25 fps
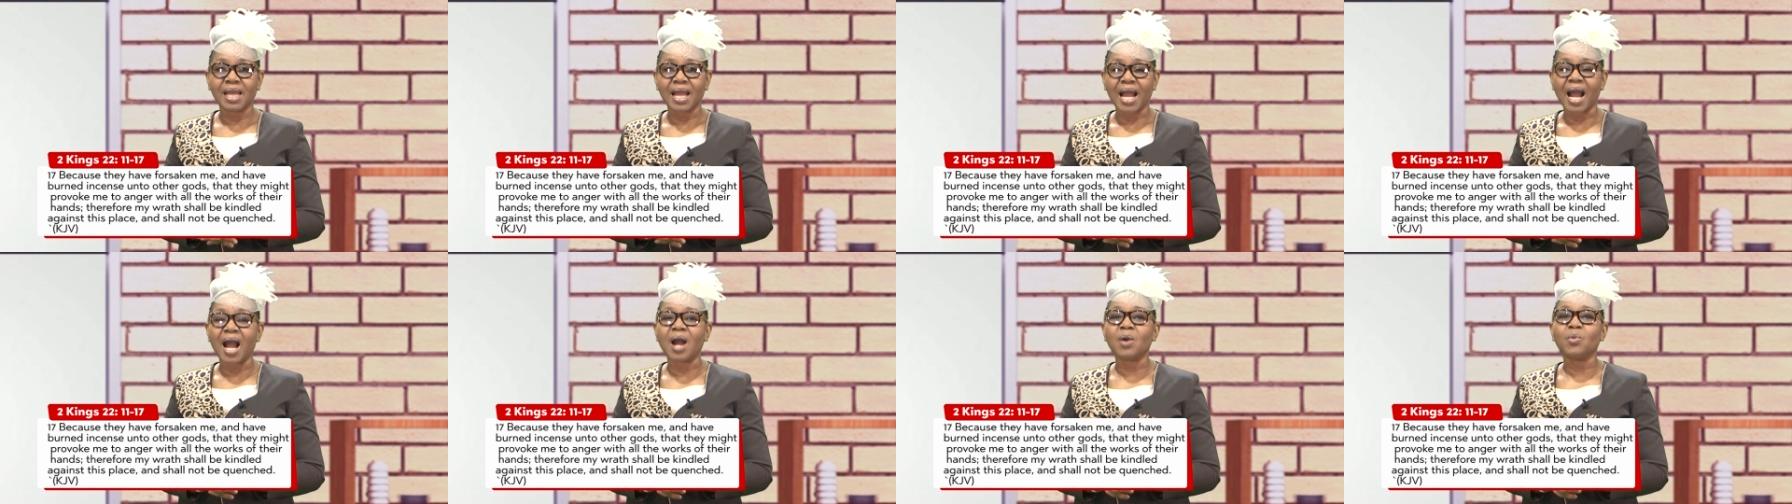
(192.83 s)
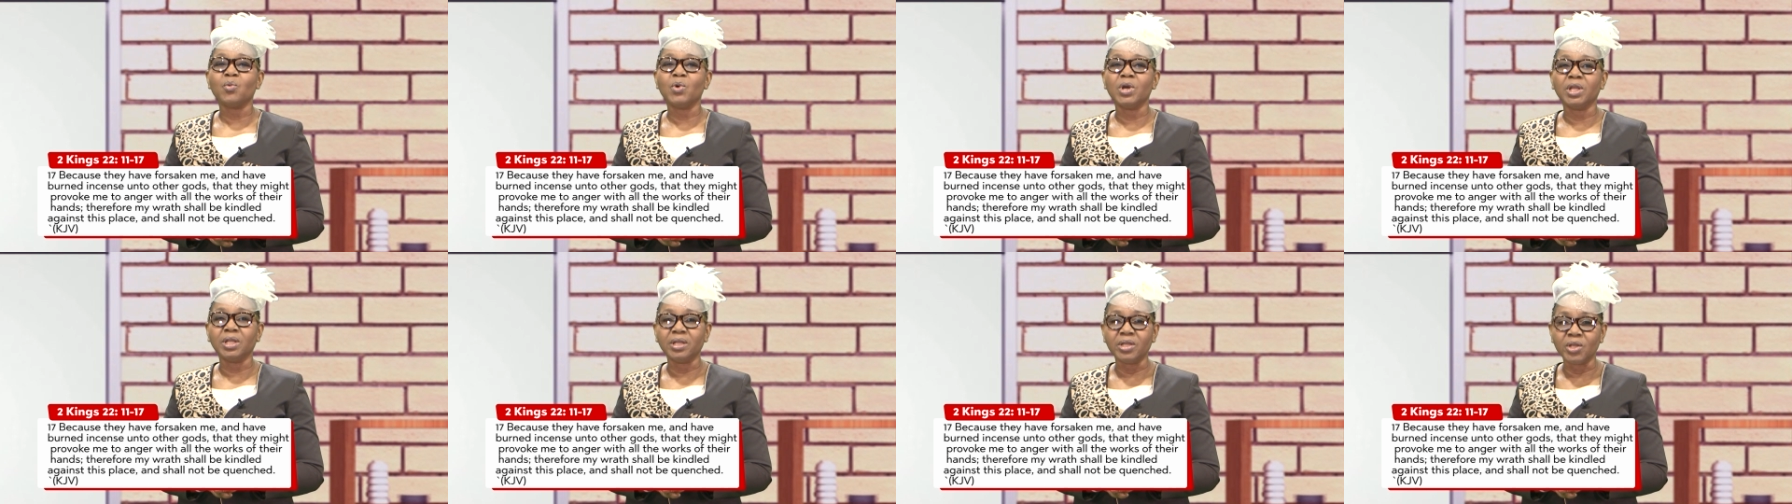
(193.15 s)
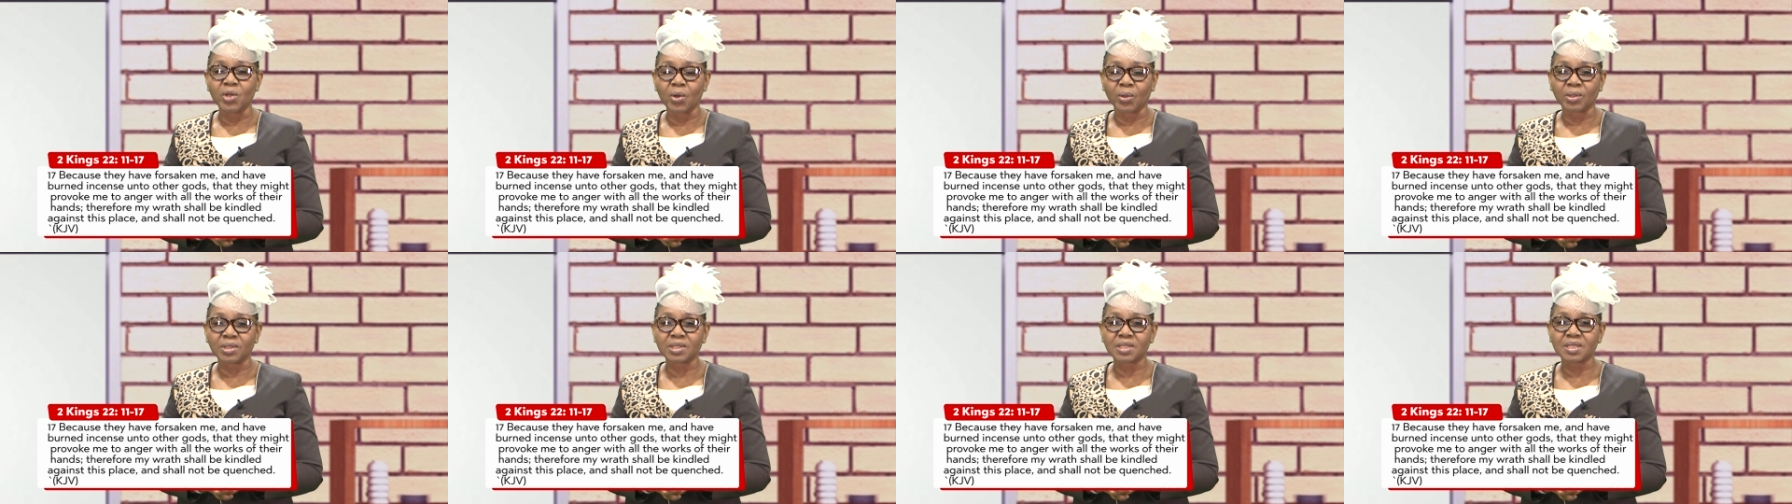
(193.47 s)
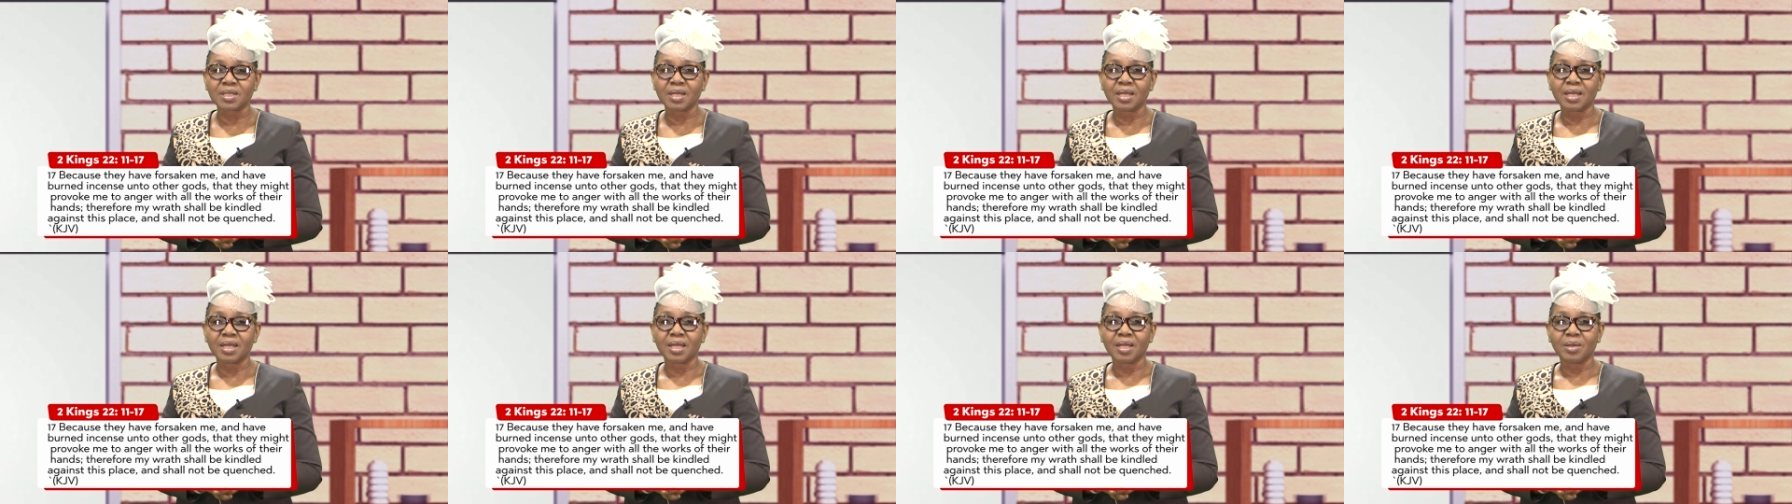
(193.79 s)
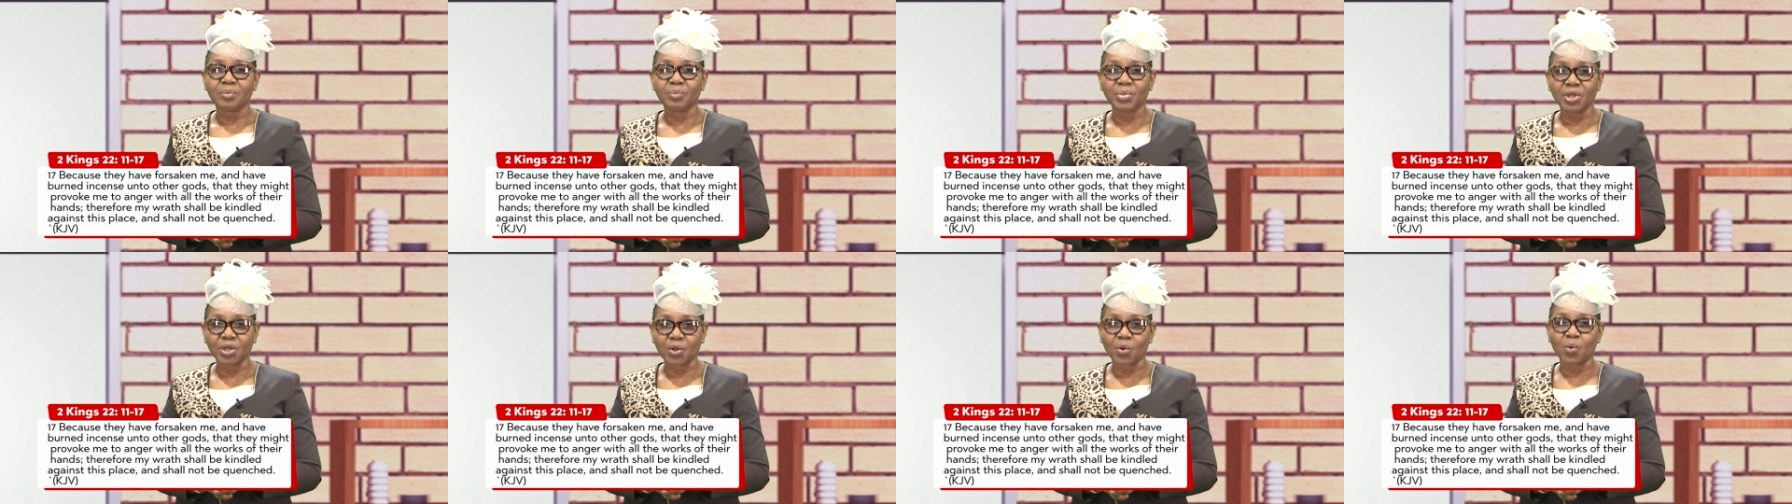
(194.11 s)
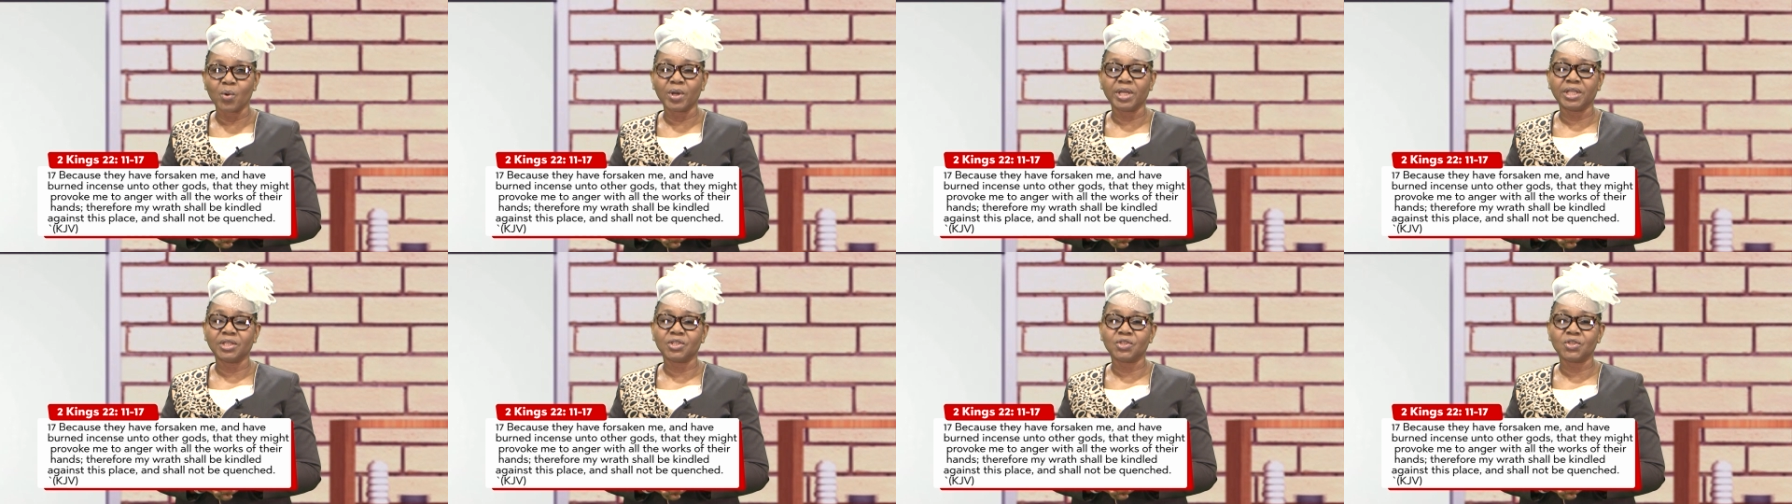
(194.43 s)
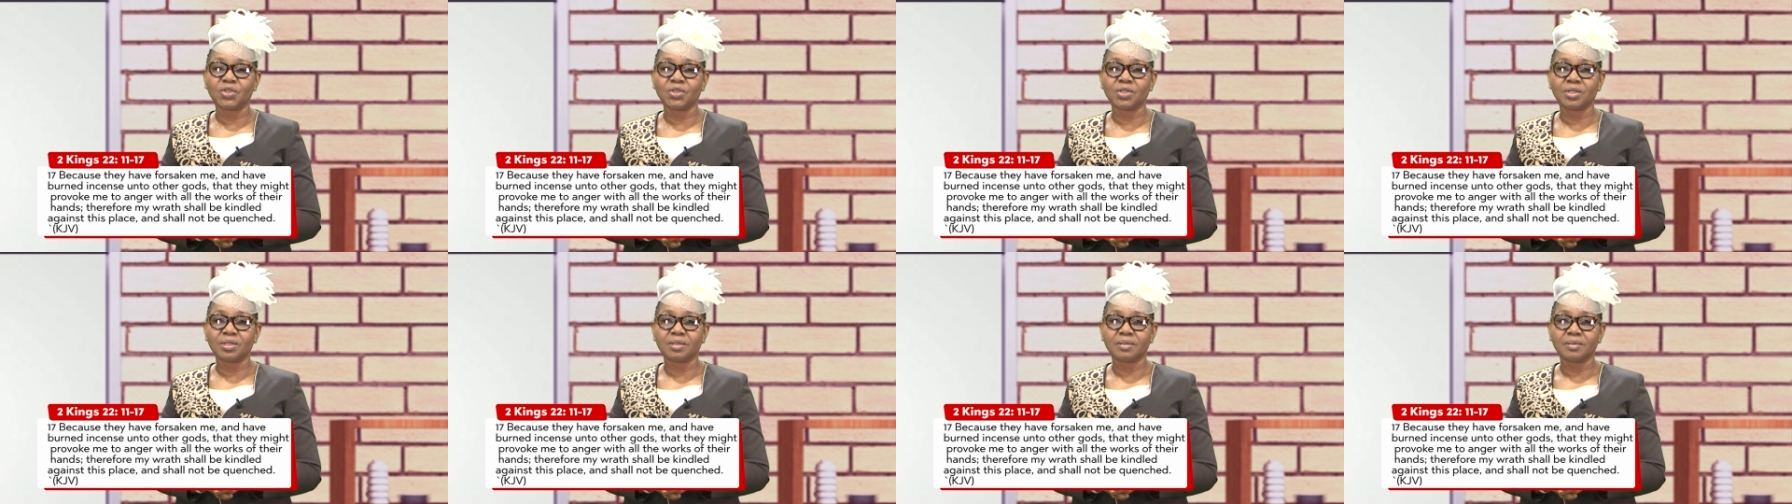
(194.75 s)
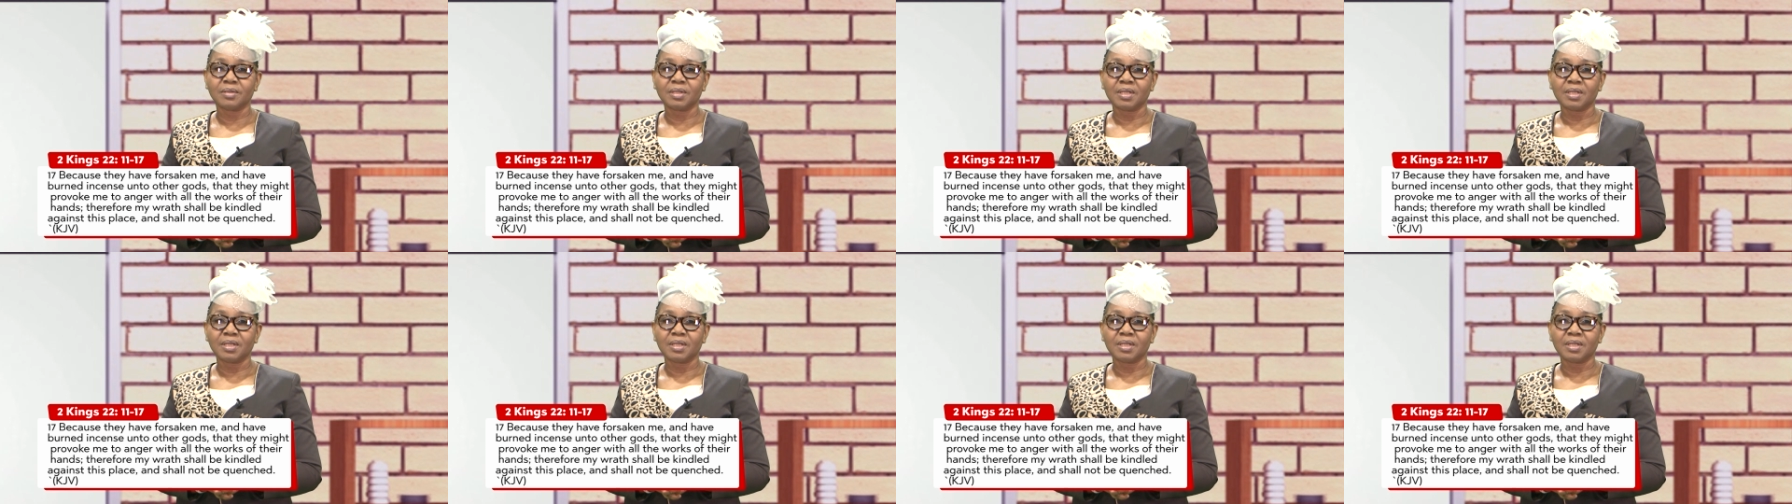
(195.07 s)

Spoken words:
and will not be quenched.